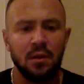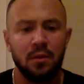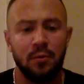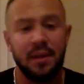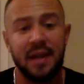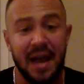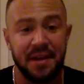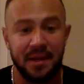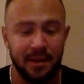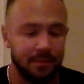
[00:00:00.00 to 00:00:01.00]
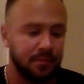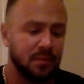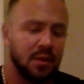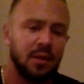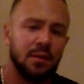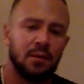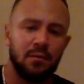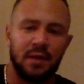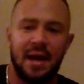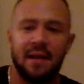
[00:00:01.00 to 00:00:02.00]
The way that I did it,
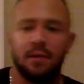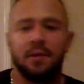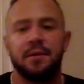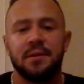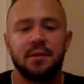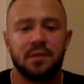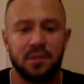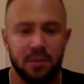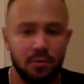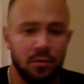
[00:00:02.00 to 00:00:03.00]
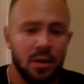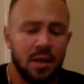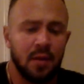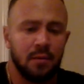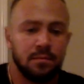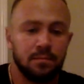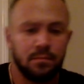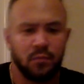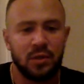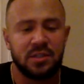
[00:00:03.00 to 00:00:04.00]
what I learned to do
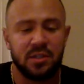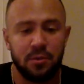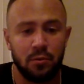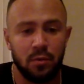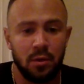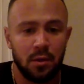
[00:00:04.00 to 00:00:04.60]
was to